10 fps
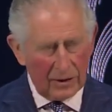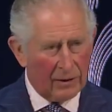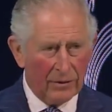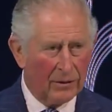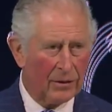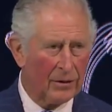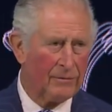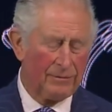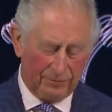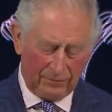
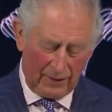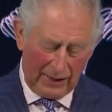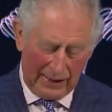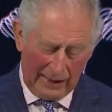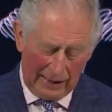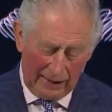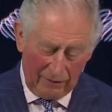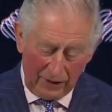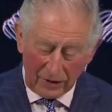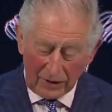Seventh, uh,
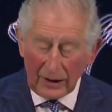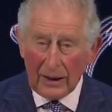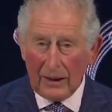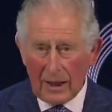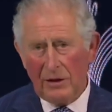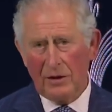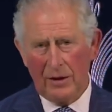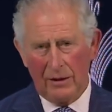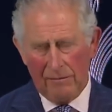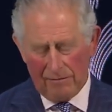investing in
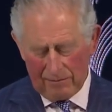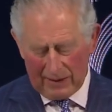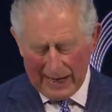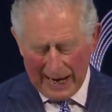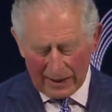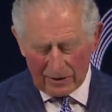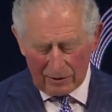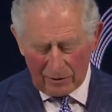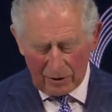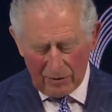nature
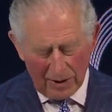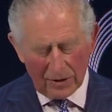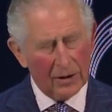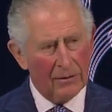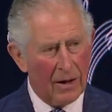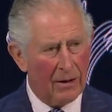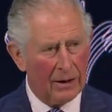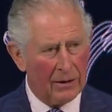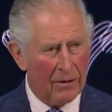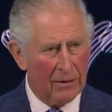as the true engine of
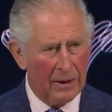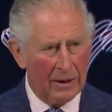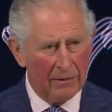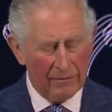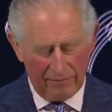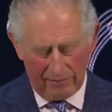our economy.